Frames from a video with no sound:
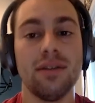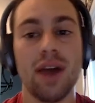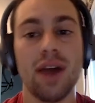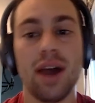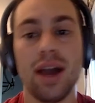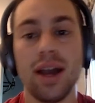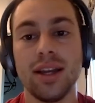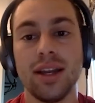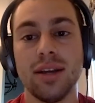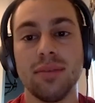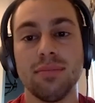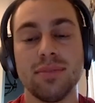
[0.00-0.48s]

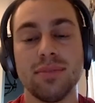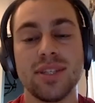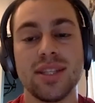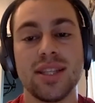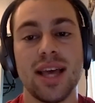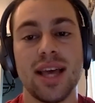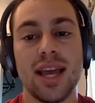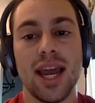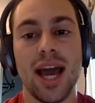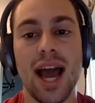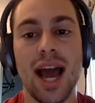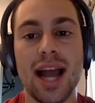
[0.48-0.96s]
items
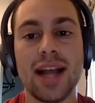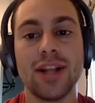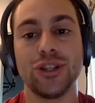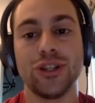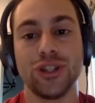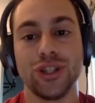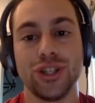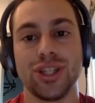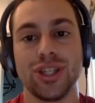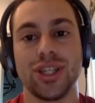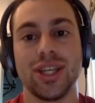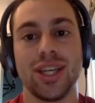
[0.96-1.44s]
that I
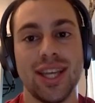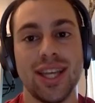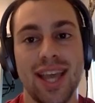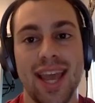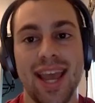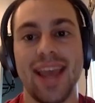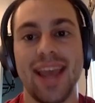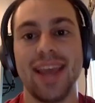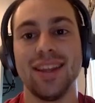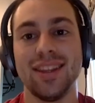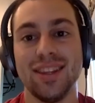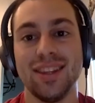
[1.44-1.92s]
just
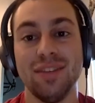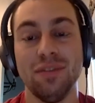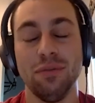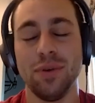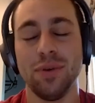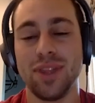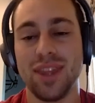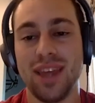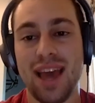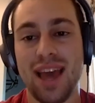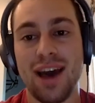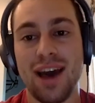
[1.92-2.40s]
can't live
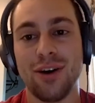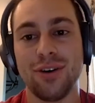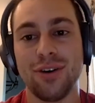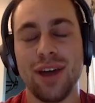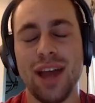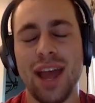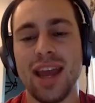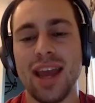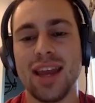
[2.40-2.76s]
without, and